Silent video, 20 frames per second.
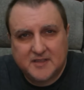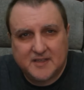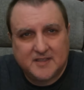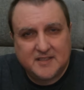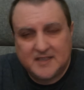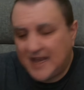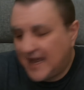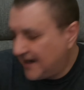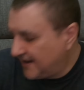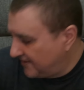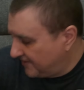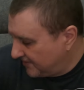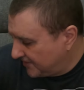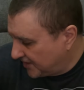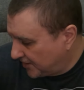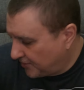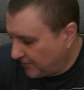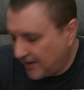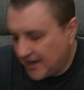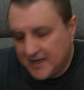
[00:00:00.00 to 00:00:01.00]
It's not the
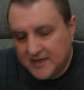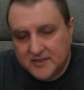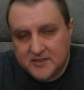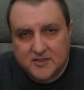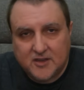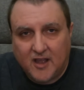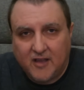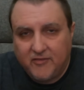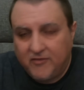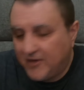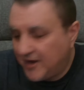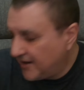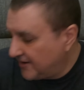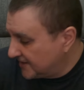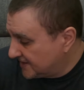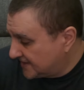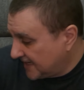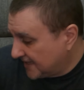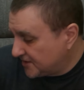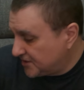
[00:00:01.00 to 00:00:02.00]
greatest software.
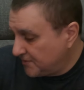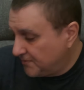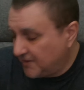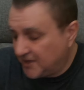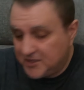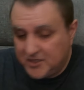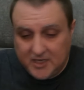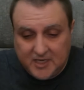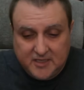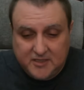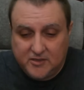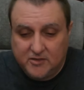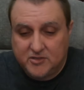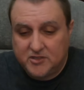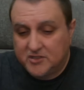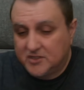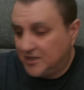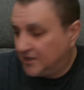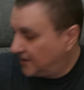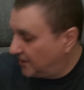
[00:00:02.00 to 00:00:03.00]
It's actually much easier
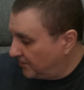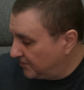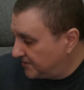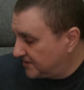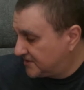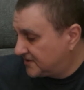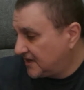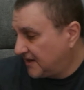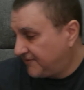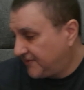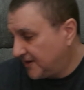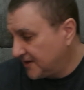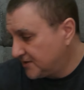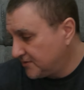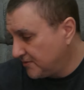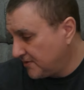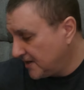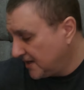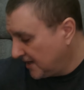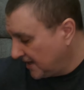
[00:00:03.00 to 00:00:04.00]
just to load the stuff
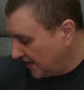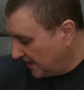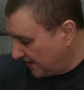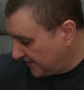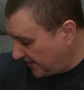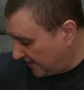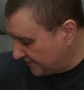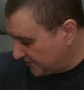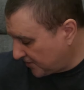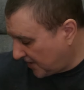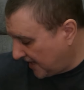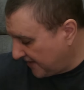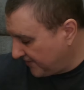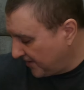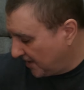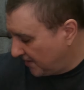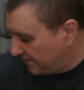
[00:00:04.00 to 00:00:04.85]
onto a thumb drive,